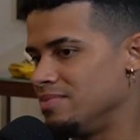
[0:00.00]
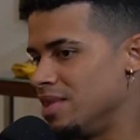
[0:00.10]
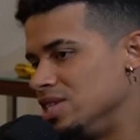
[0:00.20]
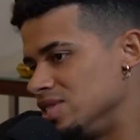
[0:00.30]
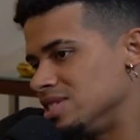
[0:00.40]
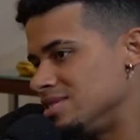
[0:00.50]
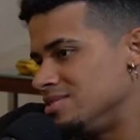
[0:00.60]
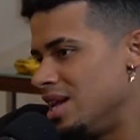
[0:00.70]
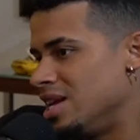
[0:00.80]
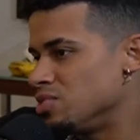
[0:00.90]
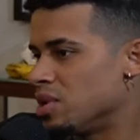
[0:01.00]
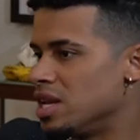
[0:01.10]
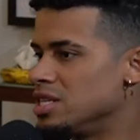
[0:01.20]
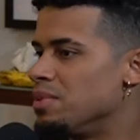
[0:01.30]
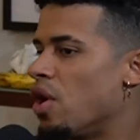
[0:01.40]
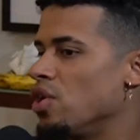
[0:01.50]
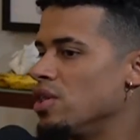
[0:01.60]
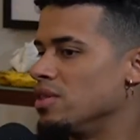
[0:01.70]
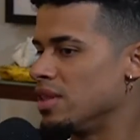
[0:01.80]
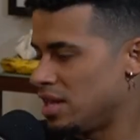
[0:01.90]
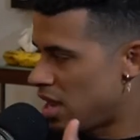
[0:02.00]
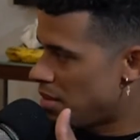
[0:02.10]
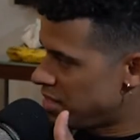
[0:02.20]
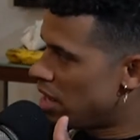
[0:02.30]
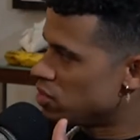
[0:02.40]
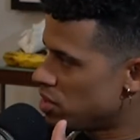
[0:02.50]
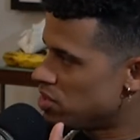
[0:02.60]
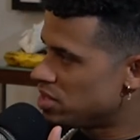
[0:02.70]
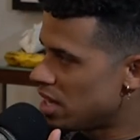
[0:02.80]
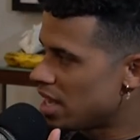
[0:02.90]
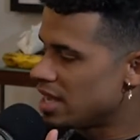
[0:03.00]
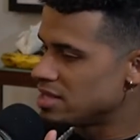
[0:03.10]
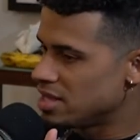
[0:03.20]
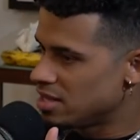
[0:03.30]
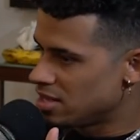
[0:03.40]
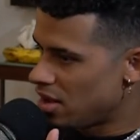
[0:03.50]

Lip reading: It is what it is. But it comes down to what you said, Casey.